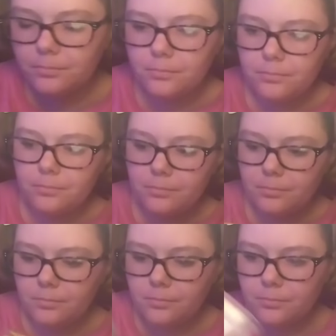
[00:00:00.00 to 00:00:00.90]

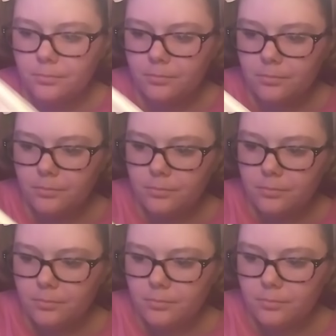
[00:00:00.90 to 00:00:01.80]

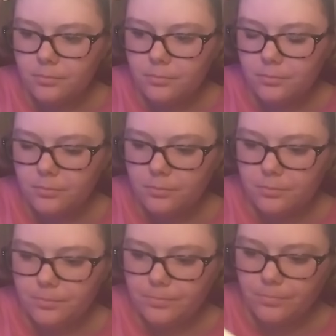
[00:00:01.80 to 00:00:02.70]

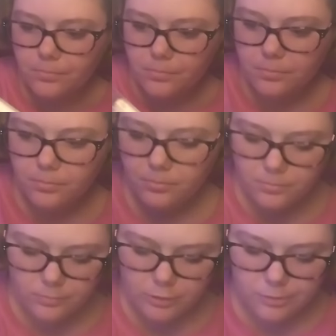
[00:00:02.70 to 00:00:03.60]

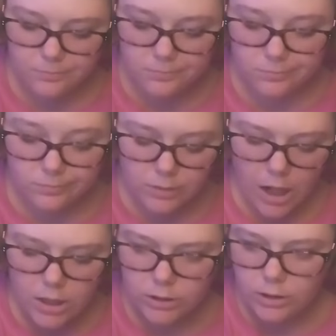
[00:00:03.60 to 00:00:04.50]

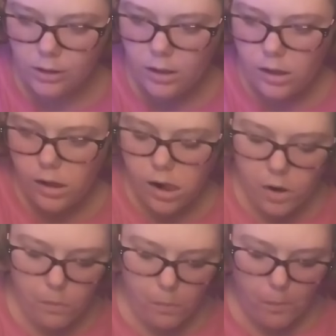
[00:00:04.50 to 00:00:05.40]

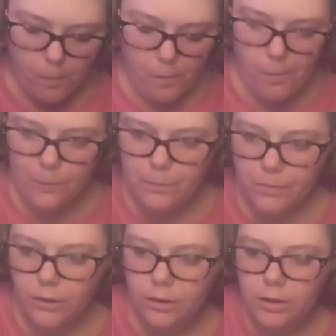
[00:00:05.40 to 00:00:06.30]

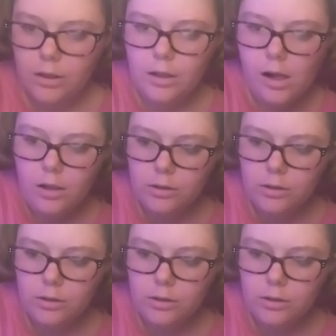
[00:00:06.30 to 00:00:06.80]
Nothing is said.